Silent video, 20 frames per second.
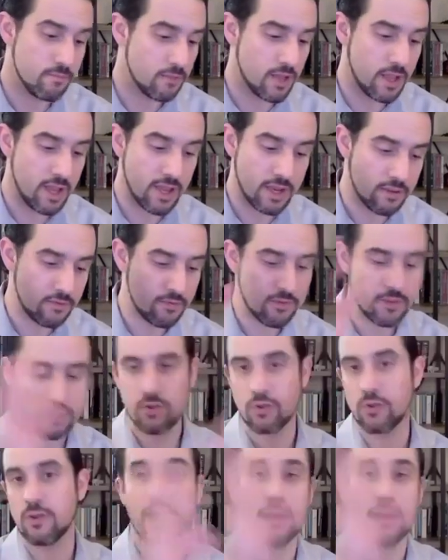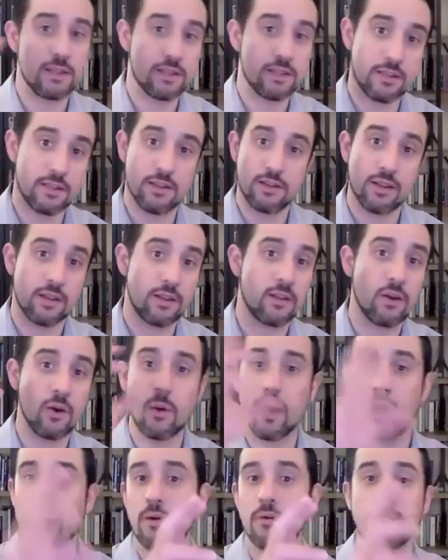individualized,
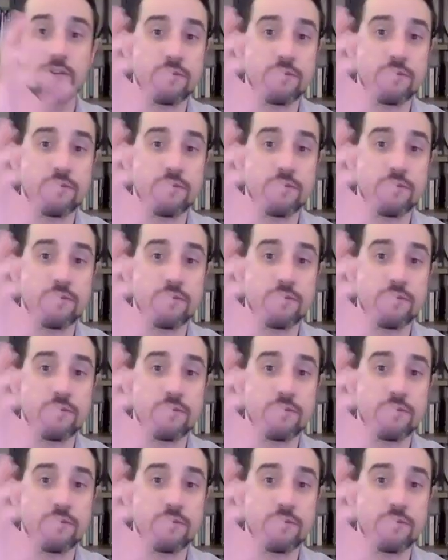go out,